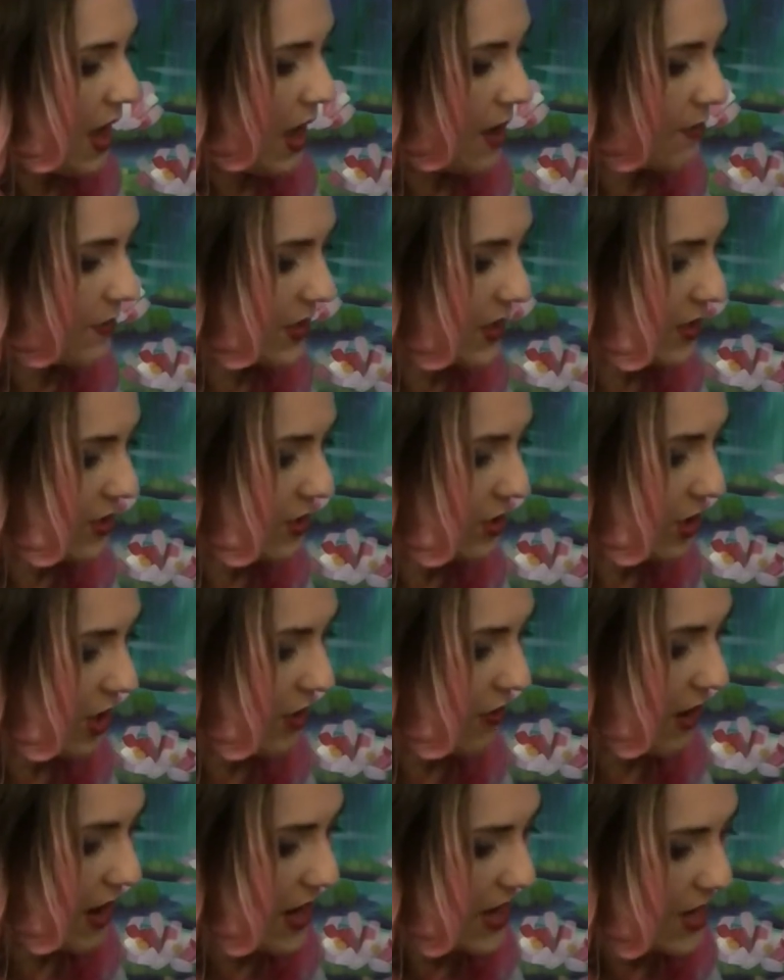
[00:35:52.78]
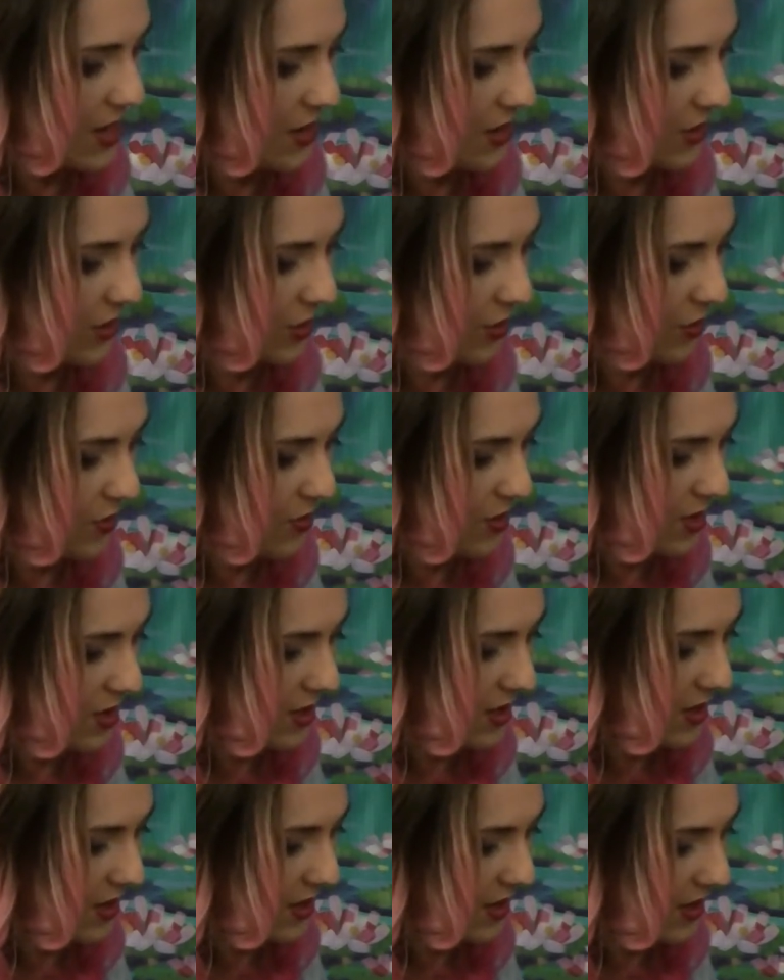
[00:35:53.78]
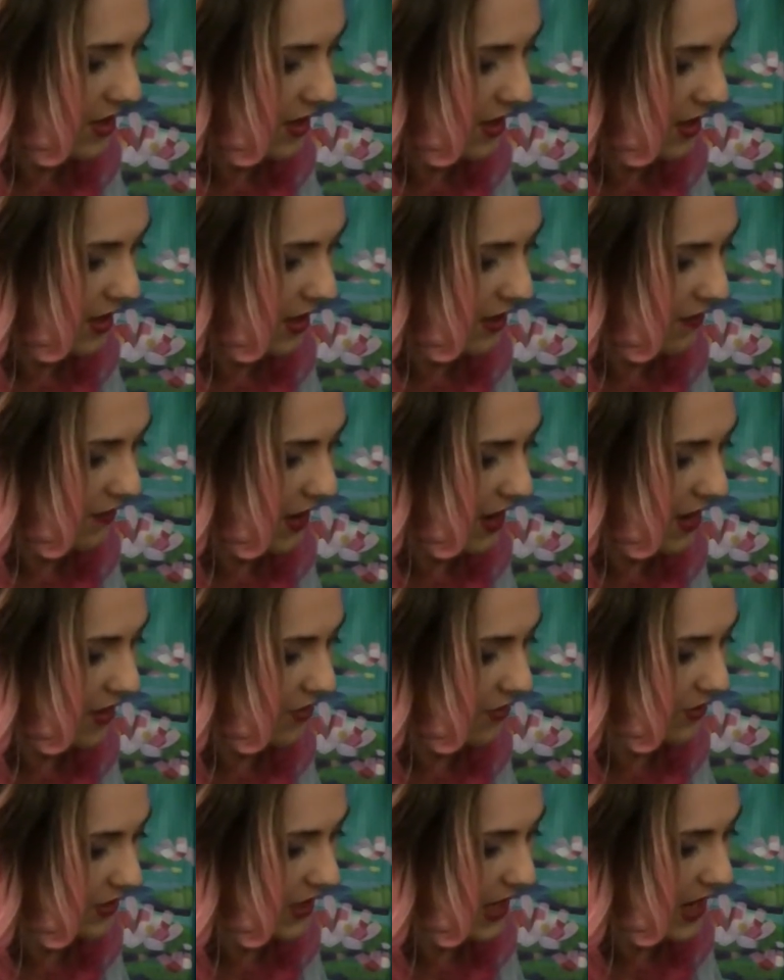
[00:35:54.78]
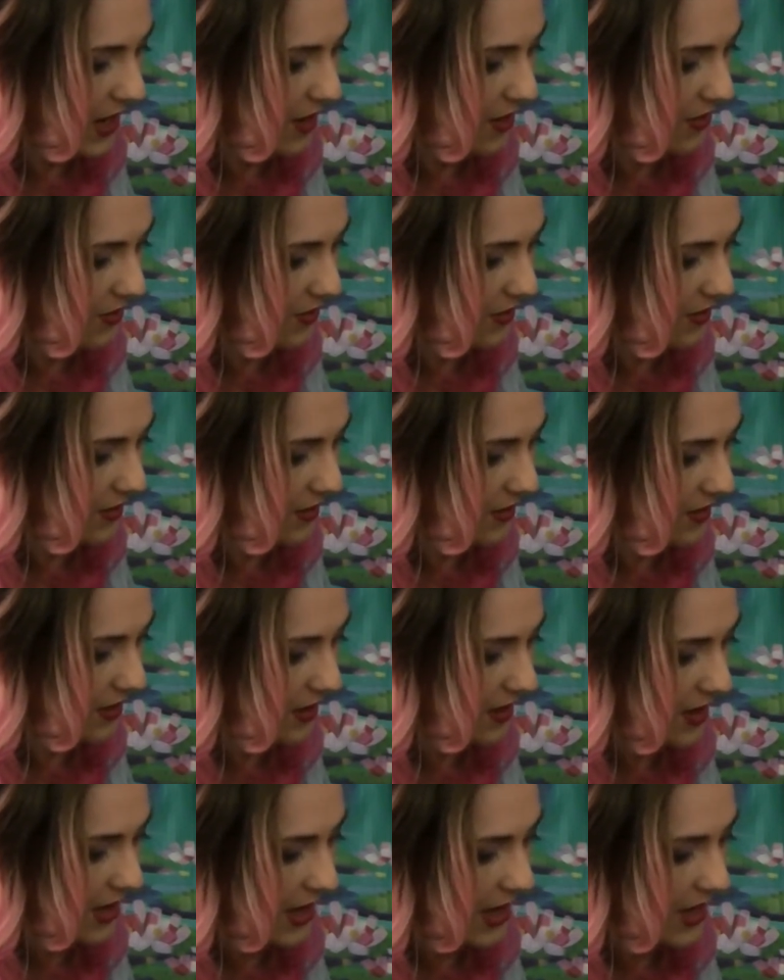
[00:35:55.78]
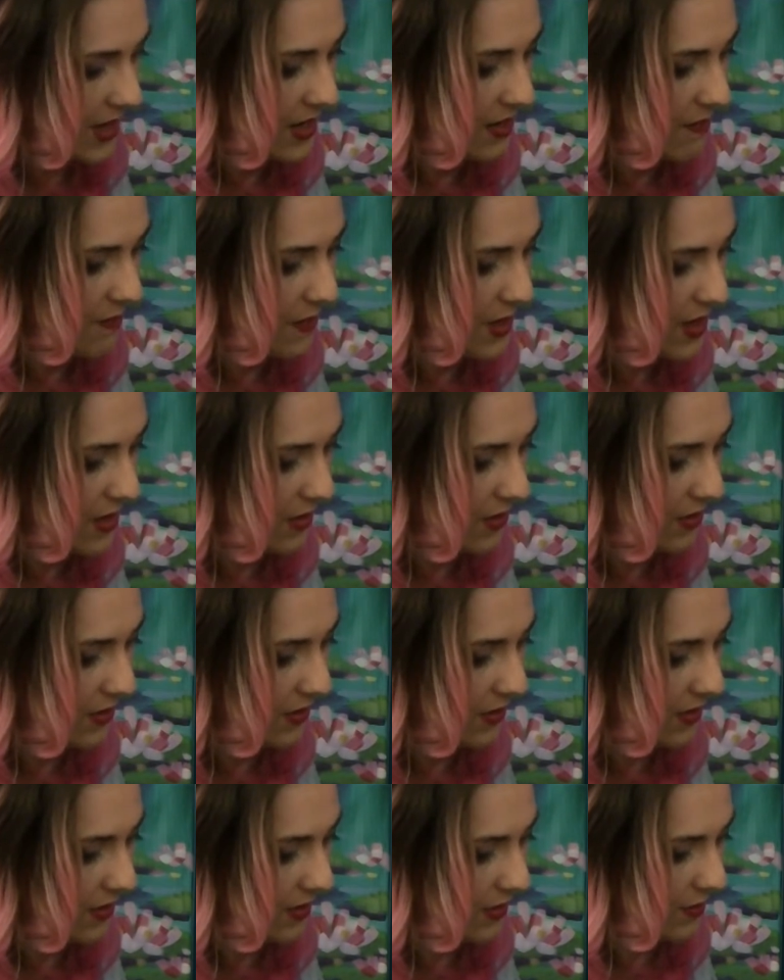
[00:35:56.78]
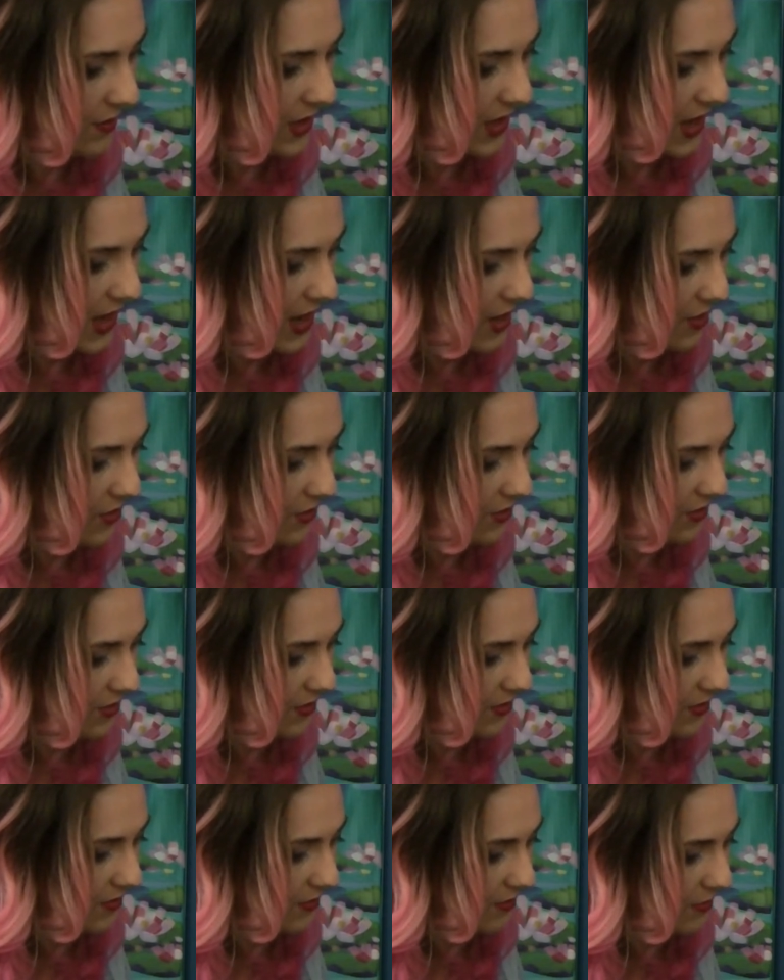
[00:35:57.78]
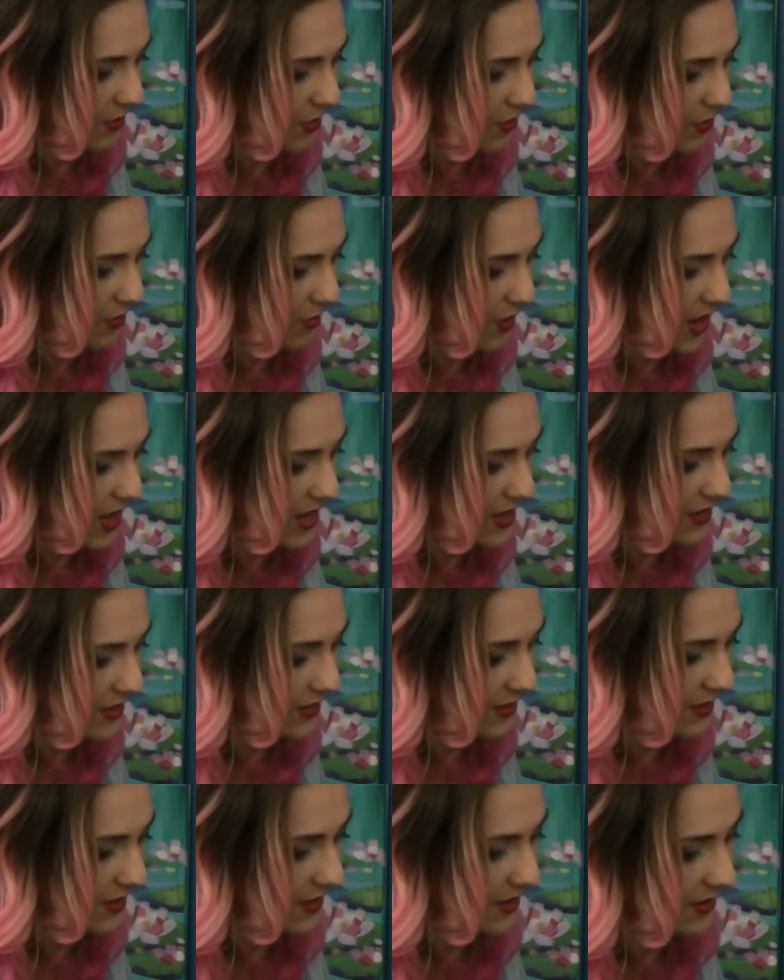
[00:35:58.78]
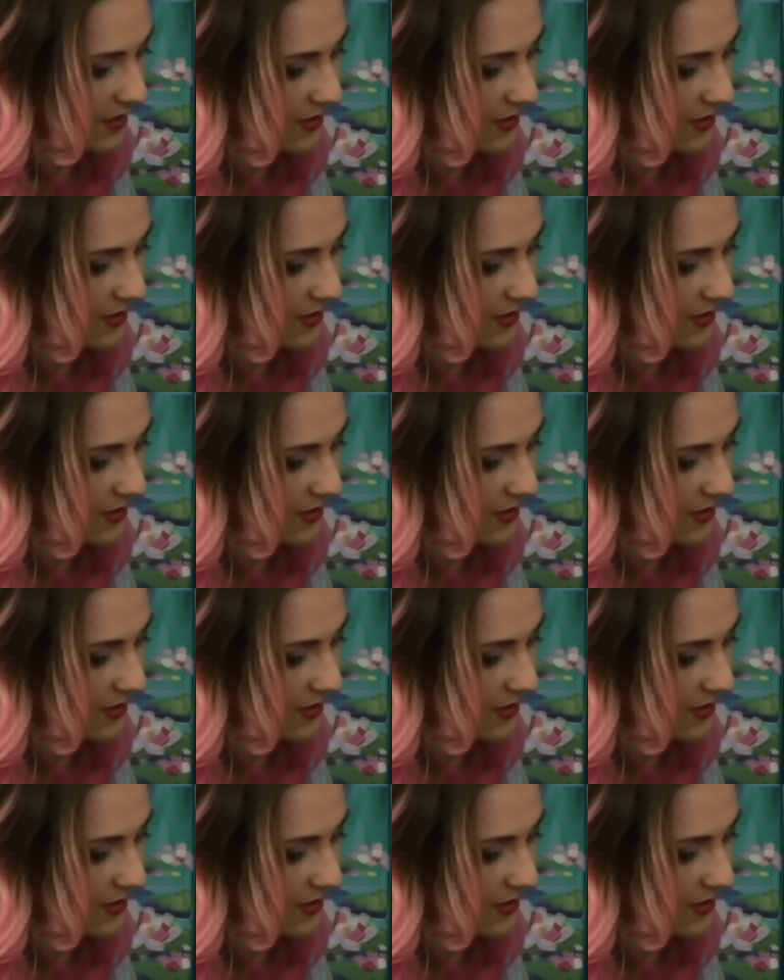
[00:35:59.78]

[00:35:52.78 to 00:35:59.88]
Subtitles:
I'm gonna start right here at the corner and kind of angle down, and in the middle I'm gonna angle both ways.